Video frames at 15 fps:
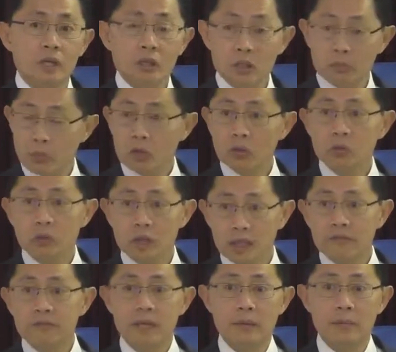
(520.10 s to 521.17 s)
the more you will
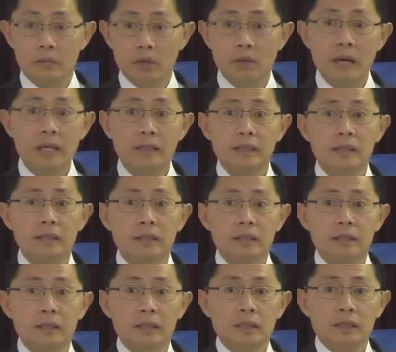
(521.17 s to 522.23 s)
love them, correct?
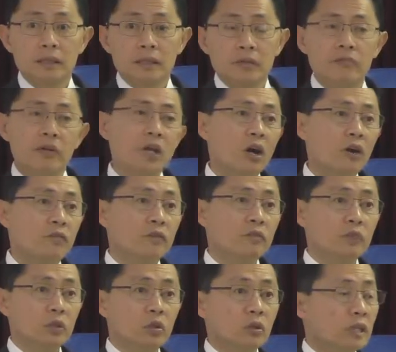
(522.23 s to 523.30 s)
Very often
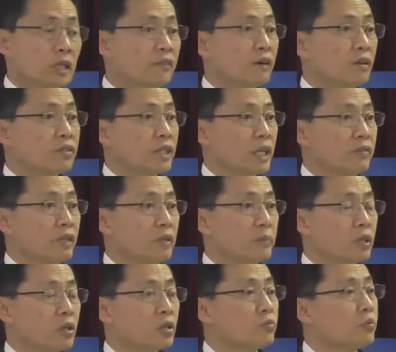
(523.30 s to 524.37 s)
we don't love our Savior
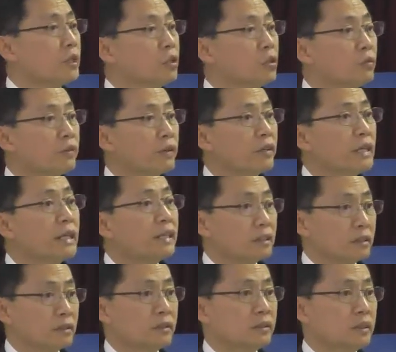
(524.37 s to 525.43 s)
because we know very
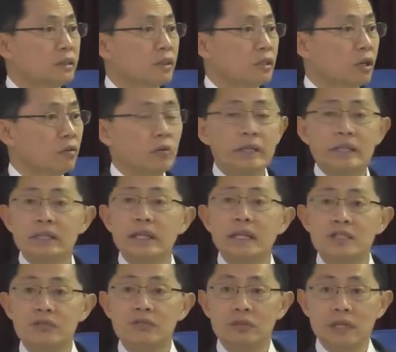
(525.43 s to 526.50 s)
little of what He
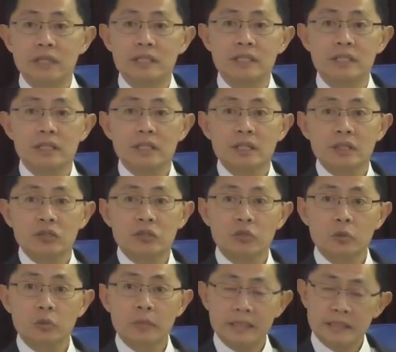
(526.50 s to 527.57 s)
does for us. So
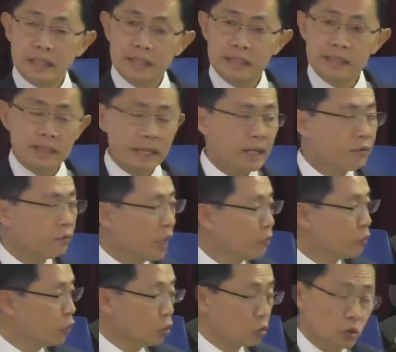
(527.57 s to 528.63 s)
we must understand,
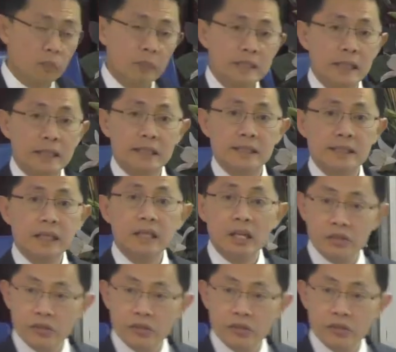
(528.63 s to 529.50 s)
and we also must understand the